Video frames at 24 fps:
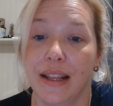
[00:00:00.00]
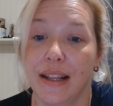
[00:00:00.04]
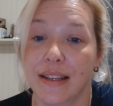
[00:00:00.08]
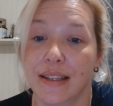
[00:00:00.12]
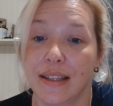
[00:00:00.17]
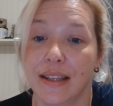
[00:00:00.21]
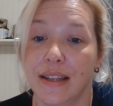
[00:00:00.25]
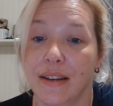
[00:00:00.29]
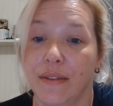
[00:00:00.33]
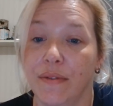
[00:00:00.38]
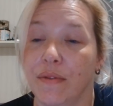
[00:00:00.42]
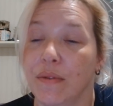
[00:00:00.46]

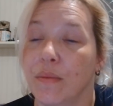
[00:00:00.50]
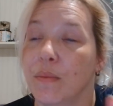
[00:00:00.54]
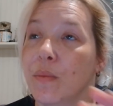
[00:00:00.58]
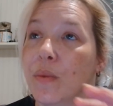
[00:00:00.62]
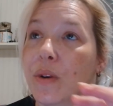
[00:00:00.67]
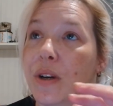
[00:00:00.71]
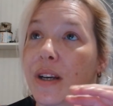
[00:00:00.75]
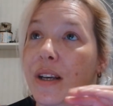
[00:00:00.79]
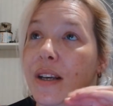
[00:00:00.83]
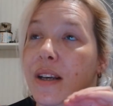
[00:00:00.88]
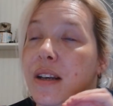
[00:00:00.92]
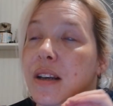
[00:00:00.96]
That's a different
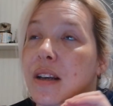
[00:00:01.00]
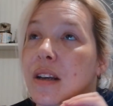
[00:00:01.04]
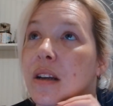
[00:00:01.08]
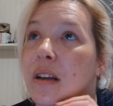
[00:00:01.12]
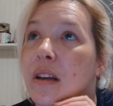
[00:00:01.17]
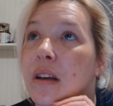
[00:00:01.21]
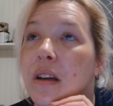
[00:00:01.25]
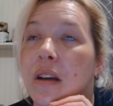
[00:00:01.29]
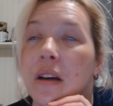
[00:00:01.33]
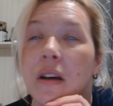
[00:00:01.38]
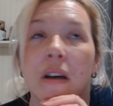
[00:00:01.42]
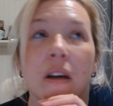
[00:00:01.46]
one.
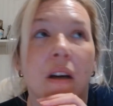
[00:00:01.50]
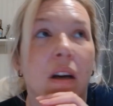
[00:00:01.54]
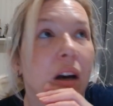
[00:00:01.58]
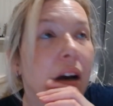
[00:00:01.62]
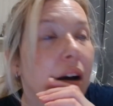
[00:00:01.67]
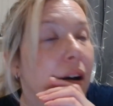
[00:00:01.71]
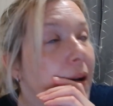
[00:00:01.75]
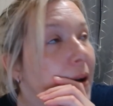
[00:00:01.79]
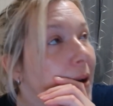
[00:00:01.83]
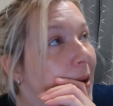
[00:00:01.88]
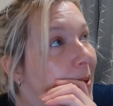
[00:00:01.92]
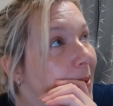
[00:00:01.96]

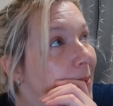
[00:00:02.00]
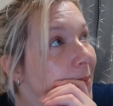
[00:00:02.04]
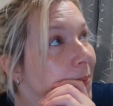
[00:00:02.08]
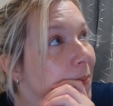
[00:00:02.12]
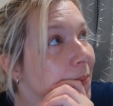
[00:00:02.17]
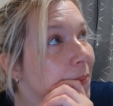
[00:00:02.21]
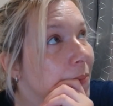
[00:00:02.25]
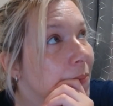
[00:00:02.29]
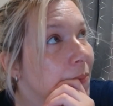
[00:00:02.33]
So I